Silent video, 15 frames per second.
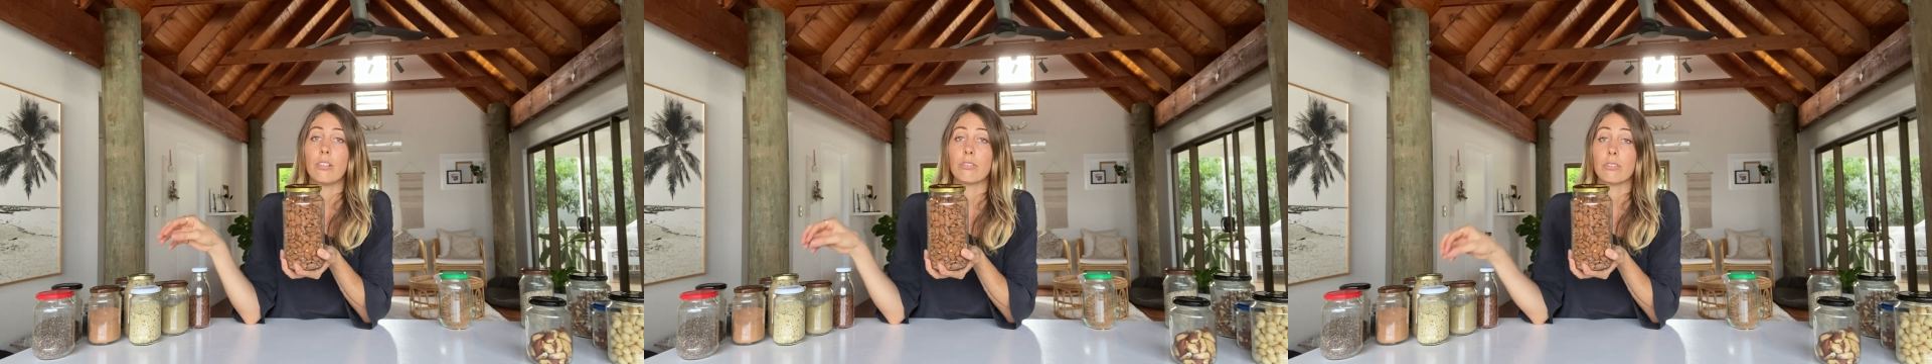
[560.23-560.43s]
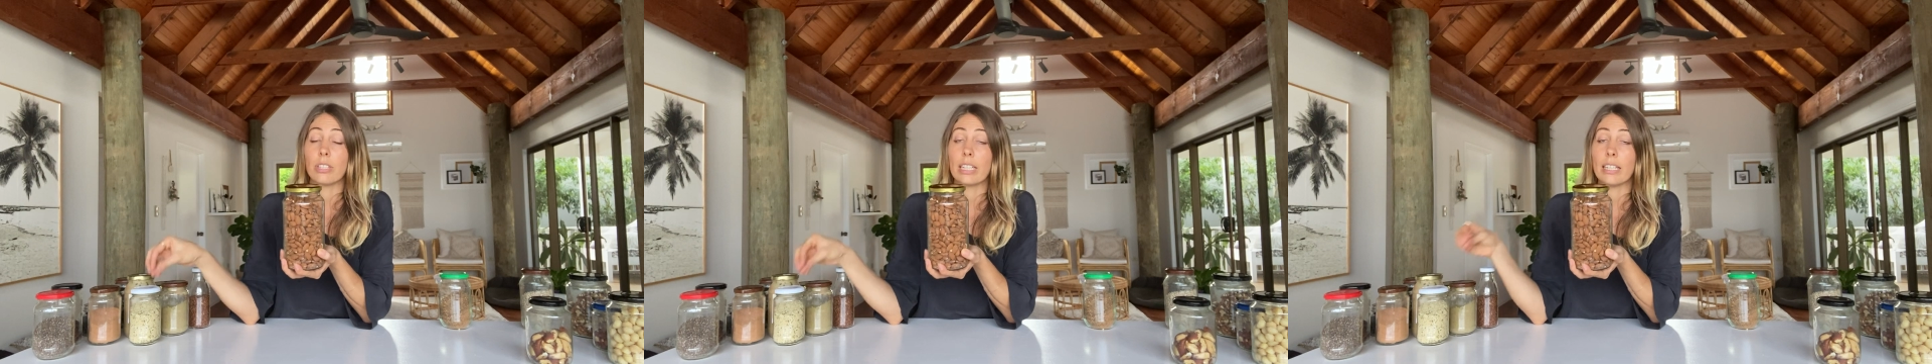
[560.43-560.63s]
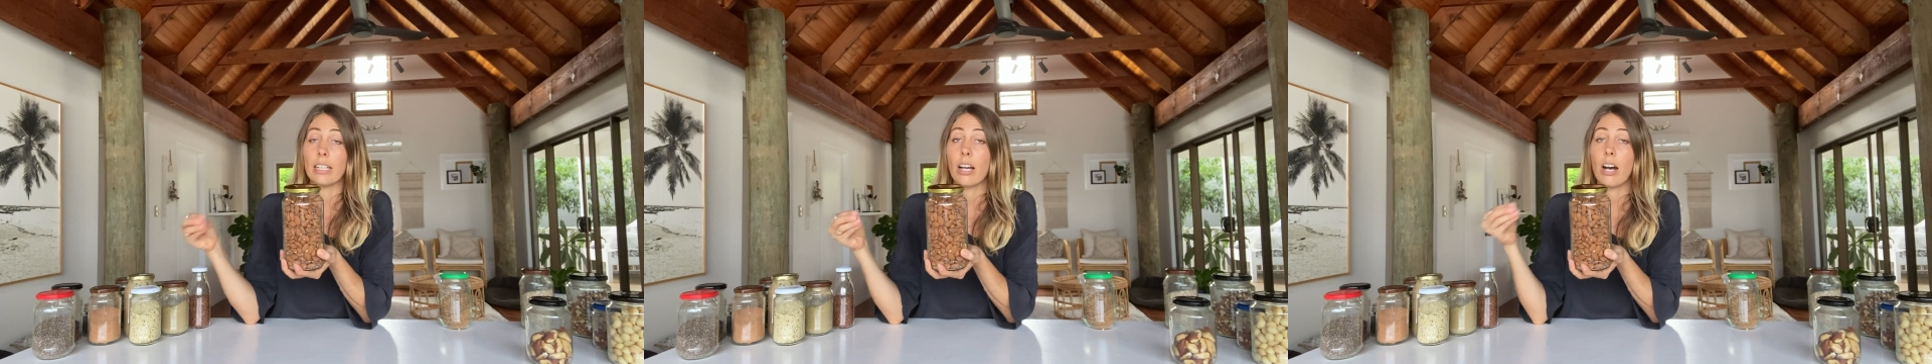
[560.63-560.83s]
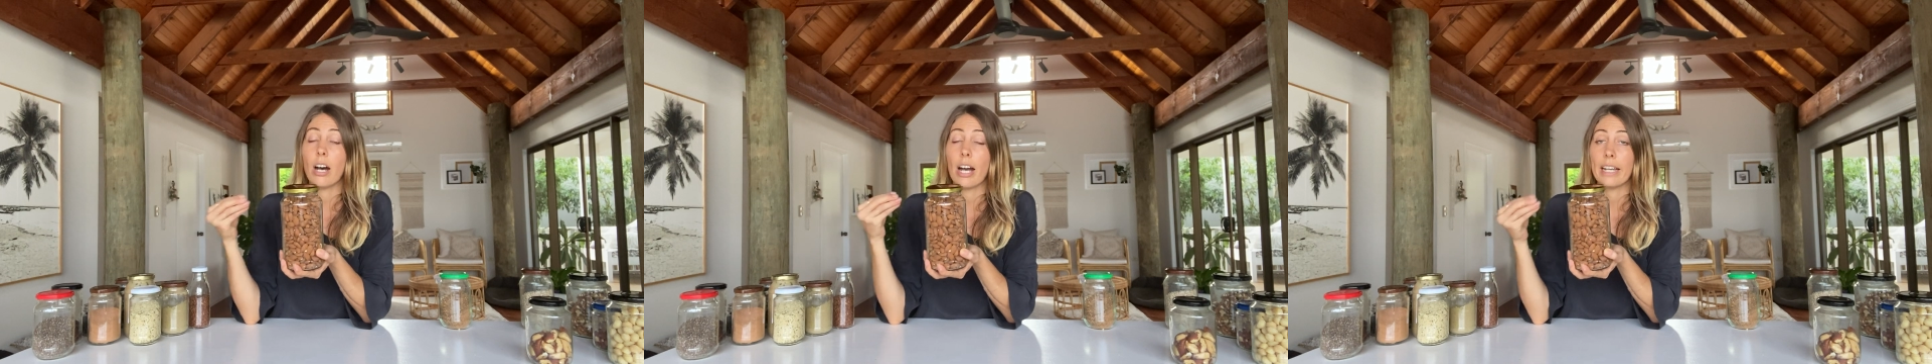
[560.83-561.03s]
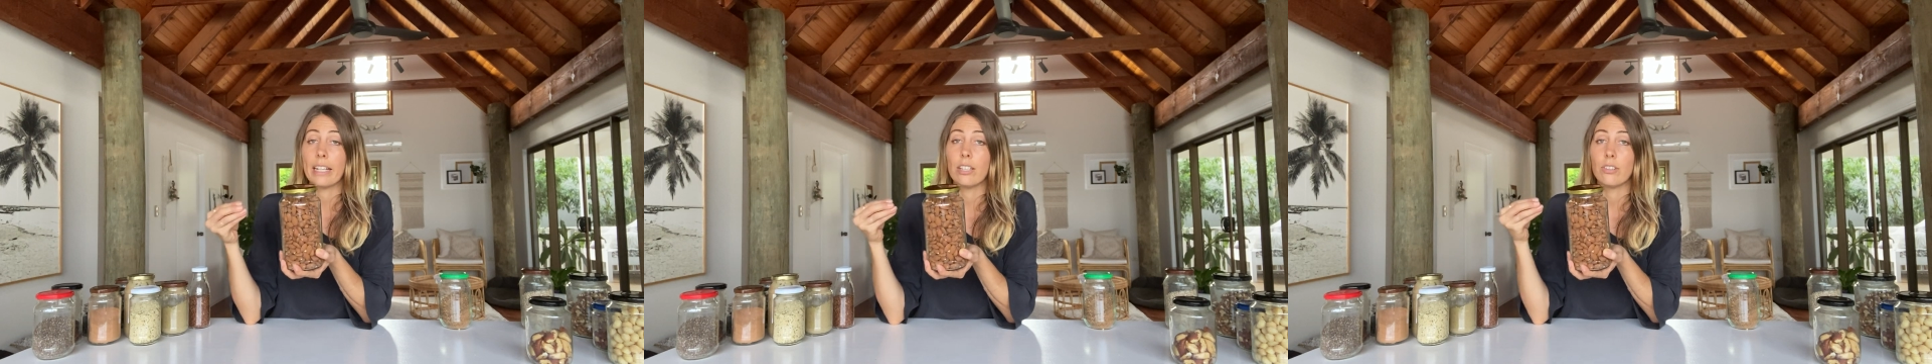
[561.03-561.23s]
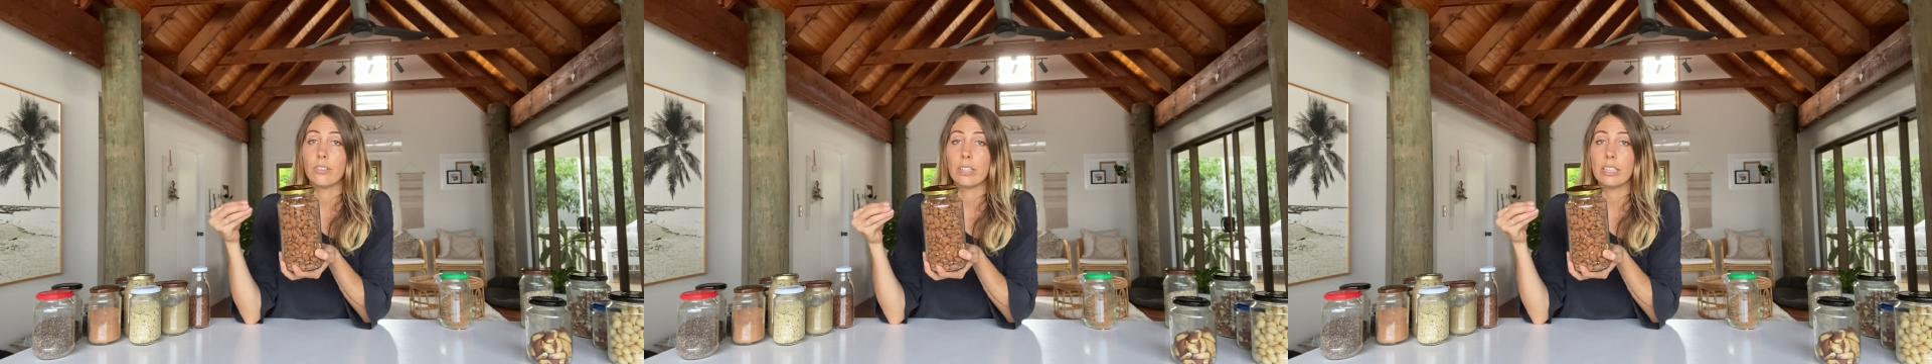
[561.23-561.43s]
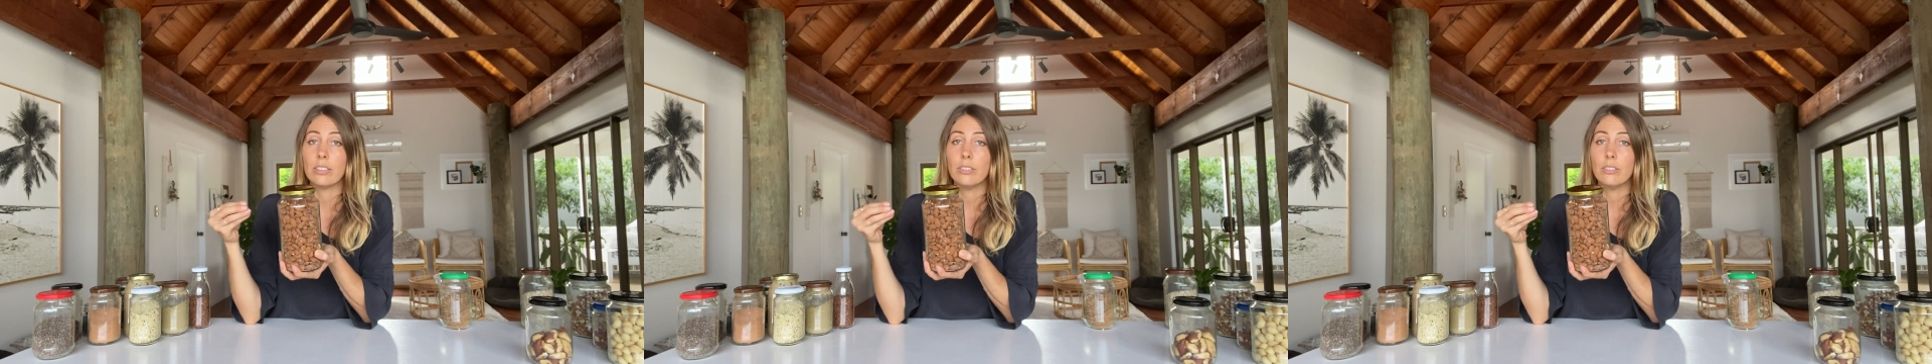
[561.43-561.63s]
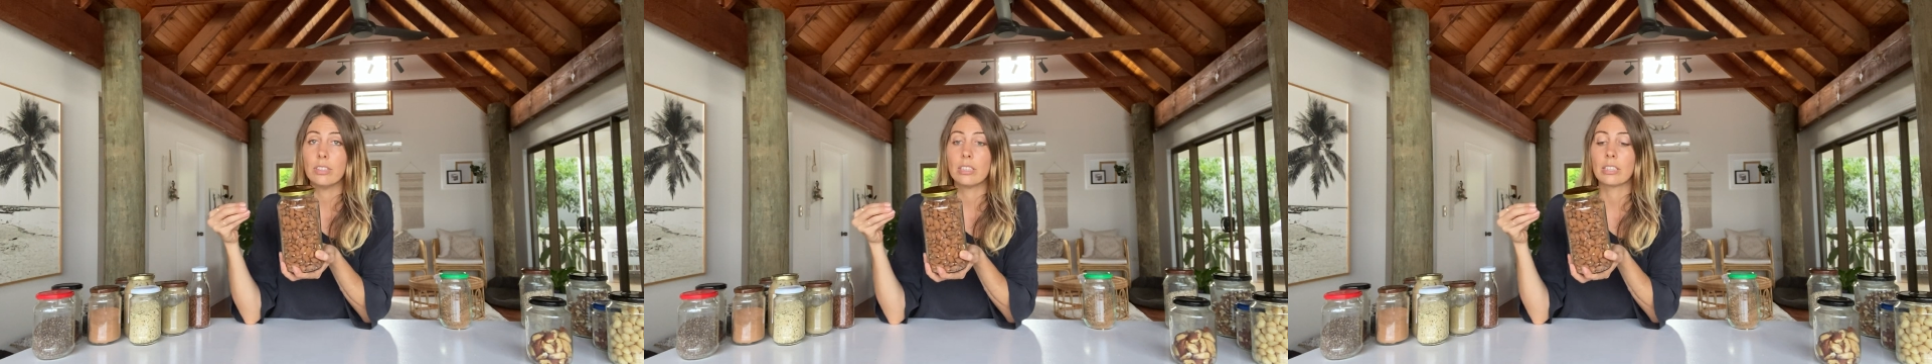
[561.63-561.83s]
really high in
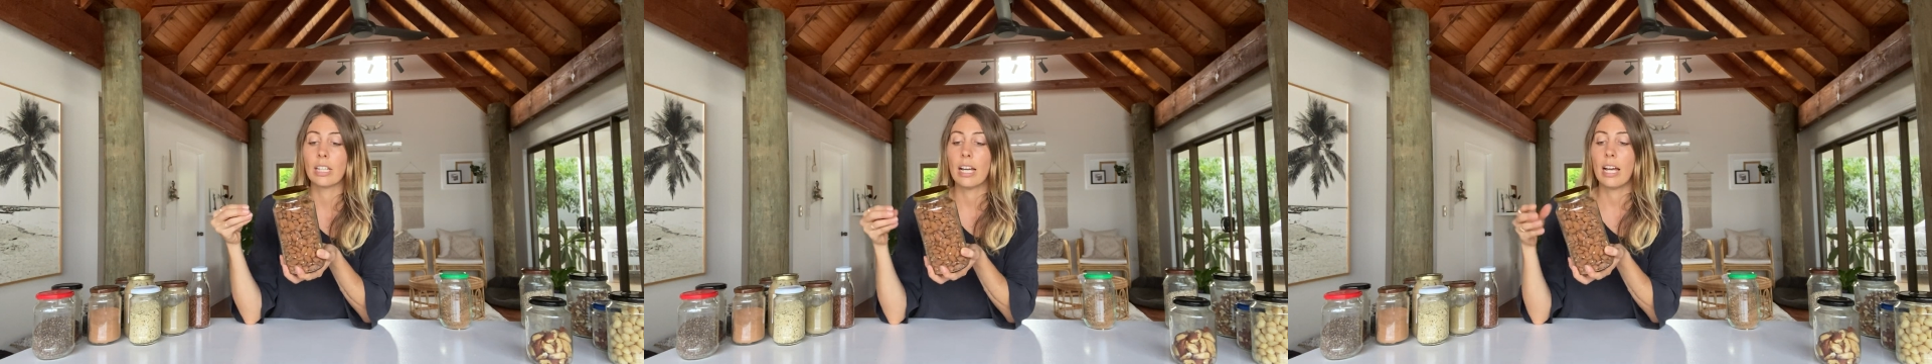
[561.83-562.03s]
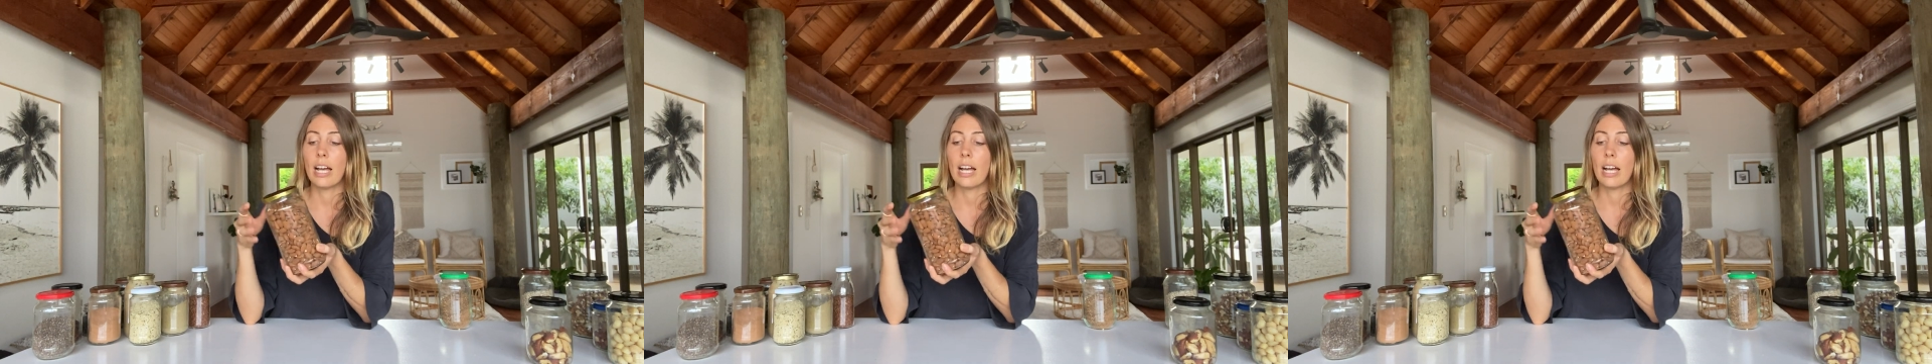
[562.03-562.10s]
oils,